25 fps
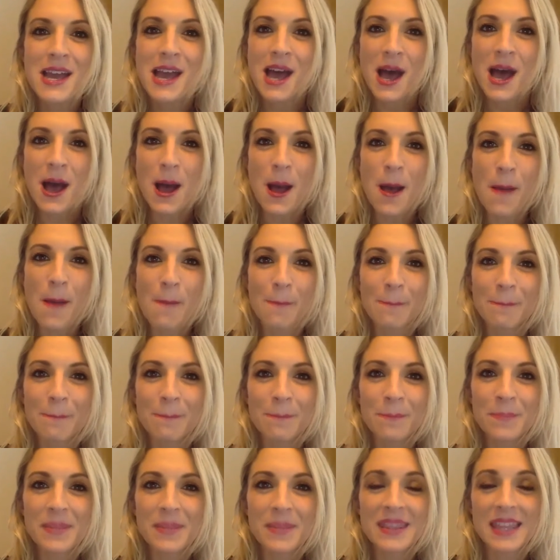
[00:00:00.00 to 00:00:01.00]

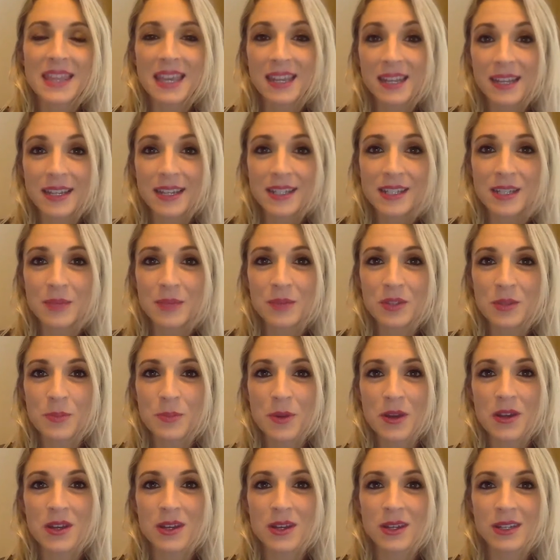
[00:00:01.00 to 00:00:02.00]
But then I stumbled
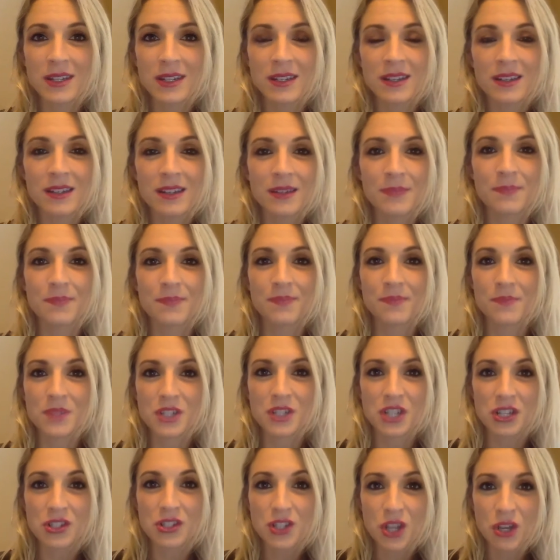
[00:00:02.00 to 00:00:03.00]
upon
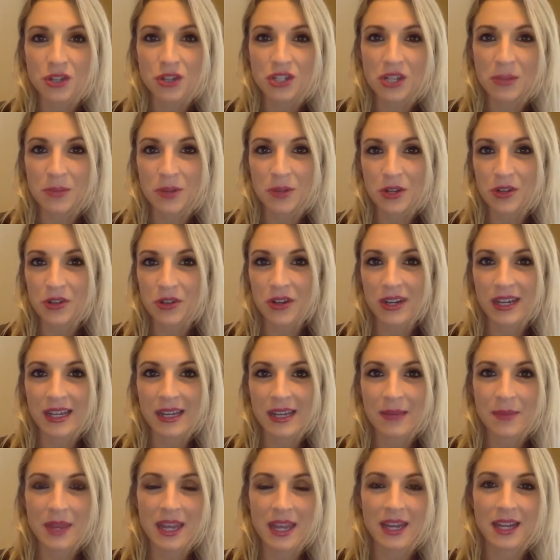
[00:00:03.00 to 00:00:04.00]
Michelle's coaching program,
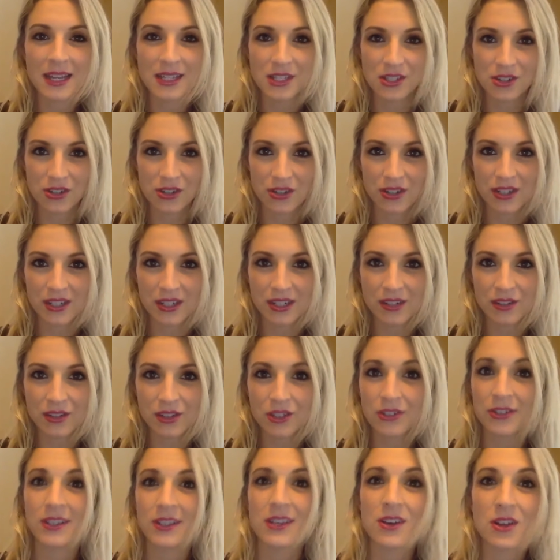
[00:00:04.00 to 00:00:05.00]
and I started
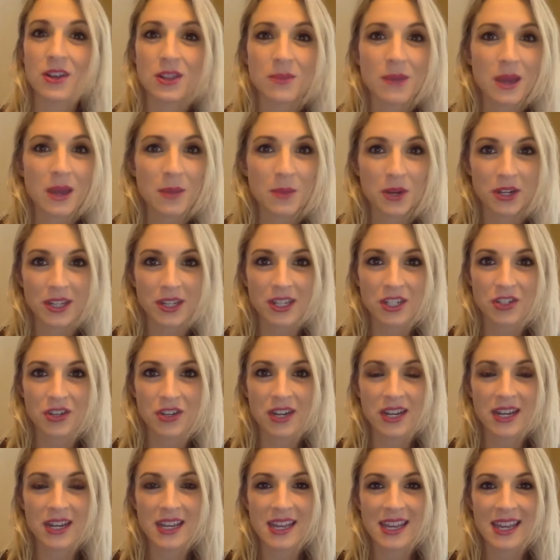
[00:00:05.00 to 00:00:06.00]
learning all about market
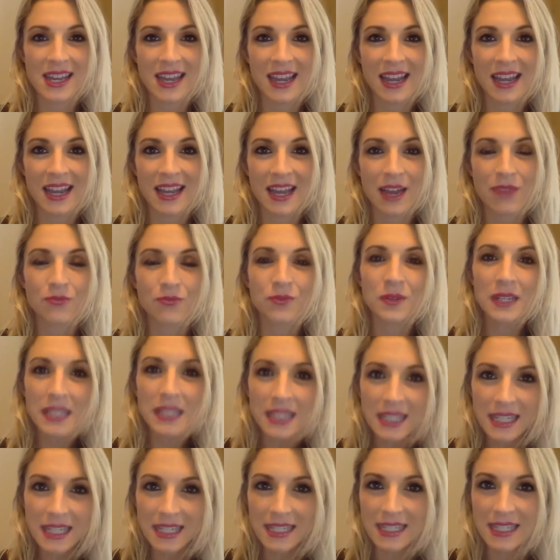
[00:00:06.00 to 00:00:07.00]
trading, and I got really
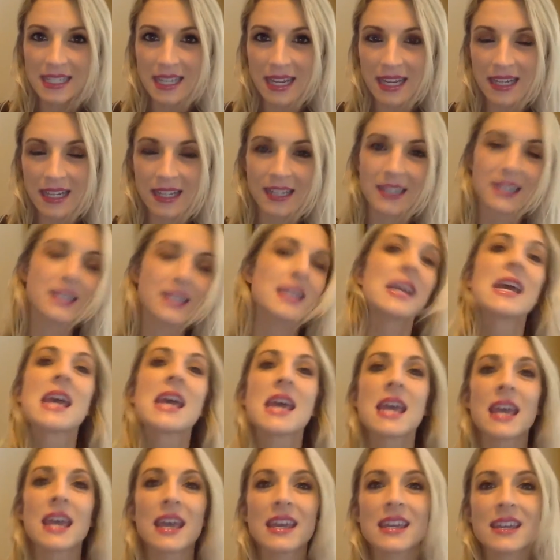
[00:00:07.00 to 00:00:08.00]
excited.
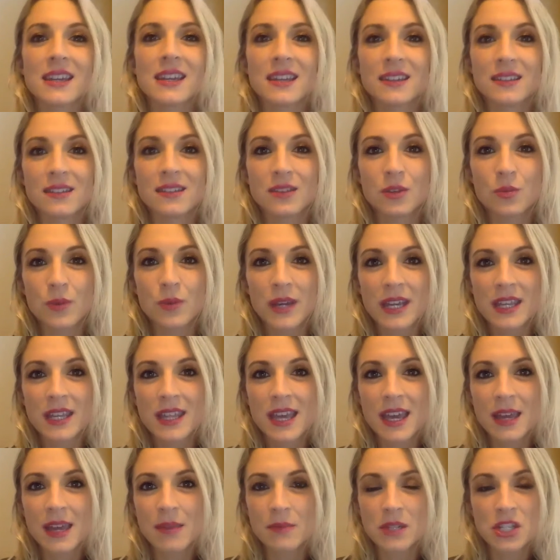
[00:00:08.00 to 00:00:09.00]
And the way
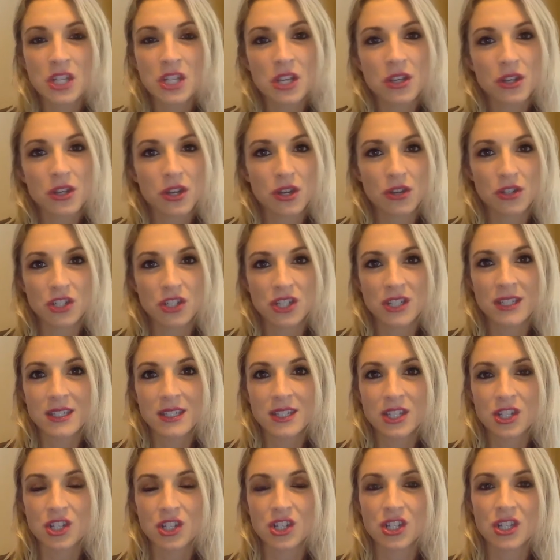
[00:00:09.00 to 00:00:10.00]
that Michelle coaches,
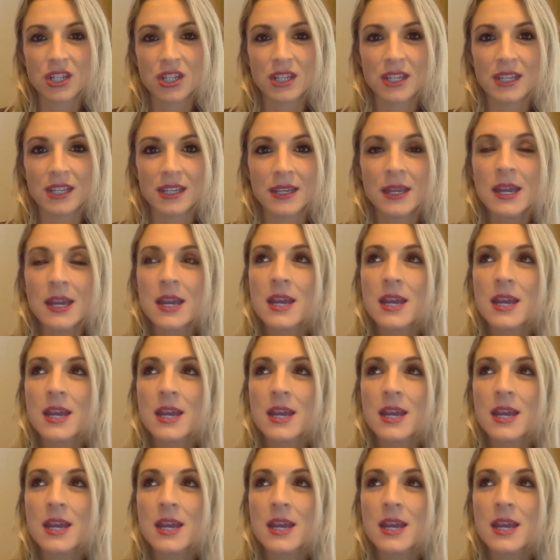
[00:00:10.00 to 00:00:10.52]
she